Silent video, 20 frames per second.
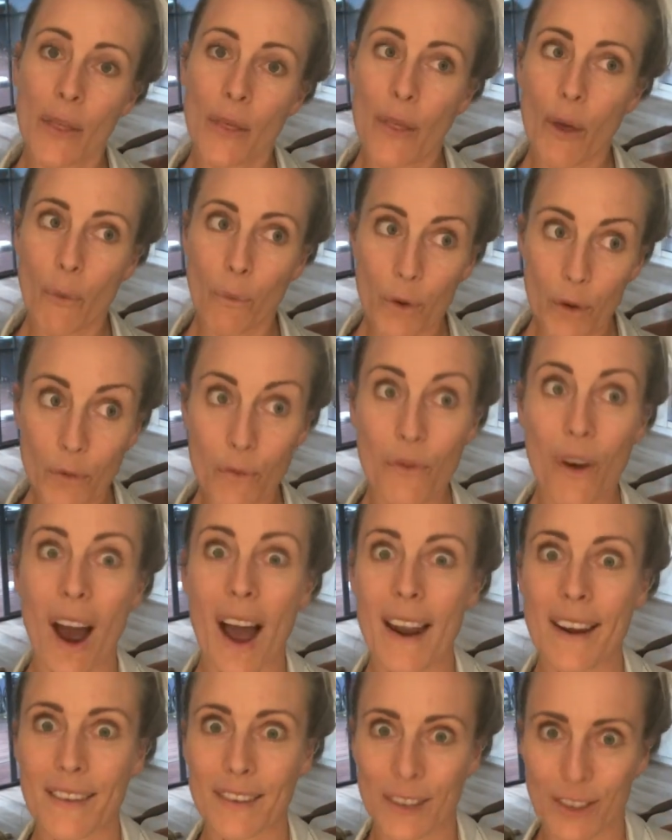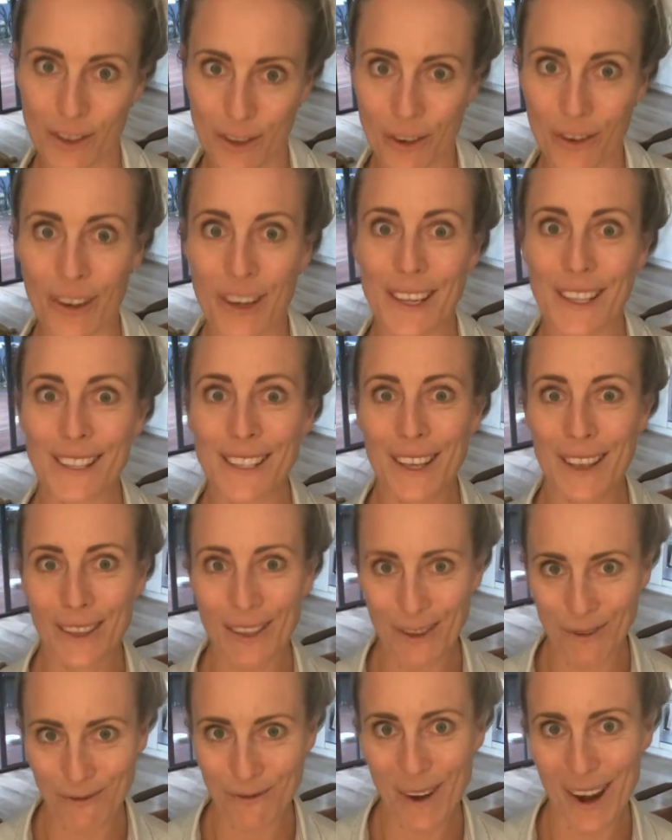that would write stories
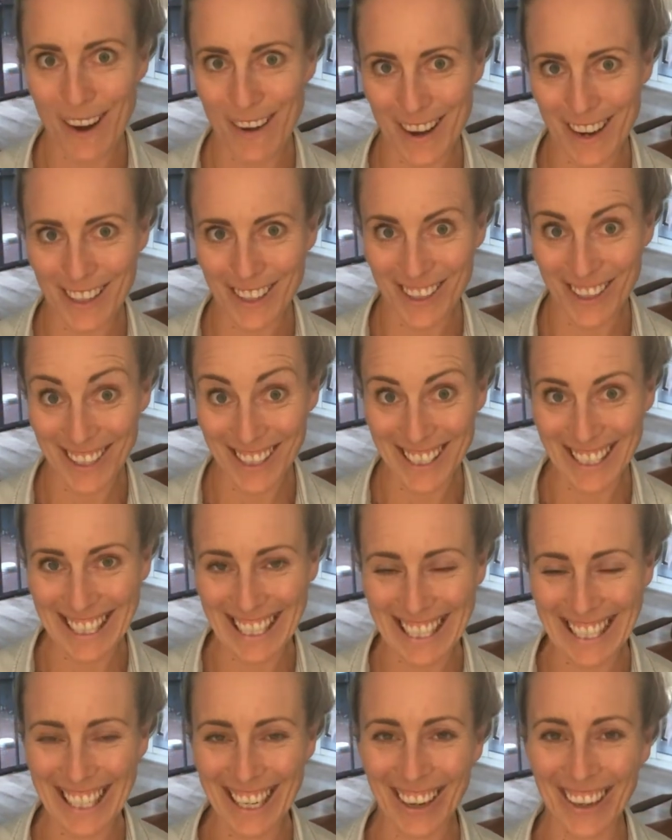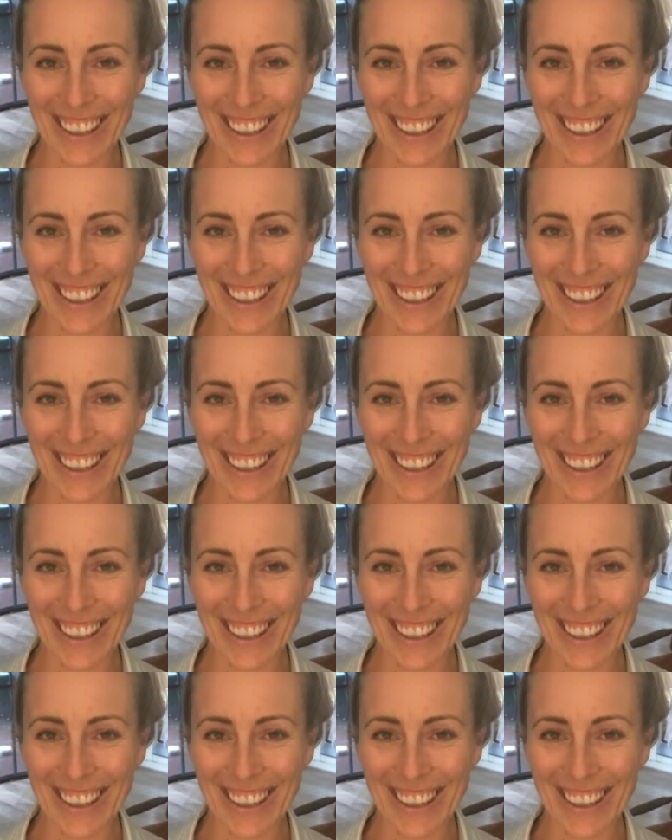that we're interested in,